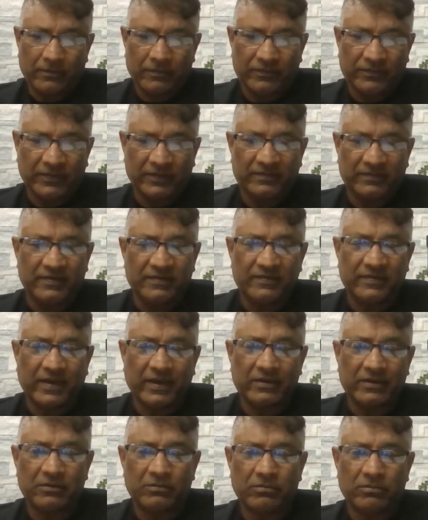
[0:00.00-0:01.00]

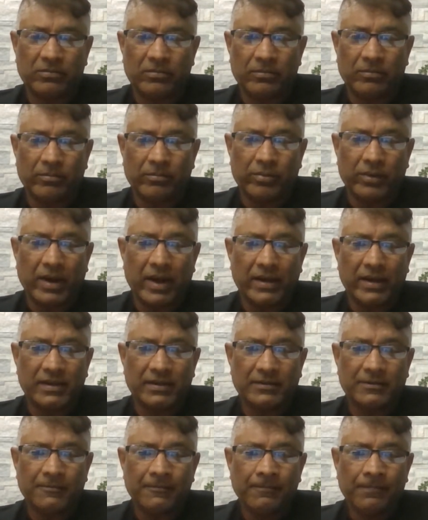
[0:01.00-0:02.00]
16-second
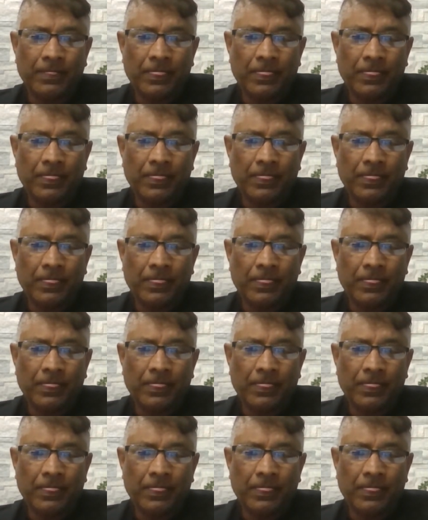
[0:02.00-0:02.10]
bracket.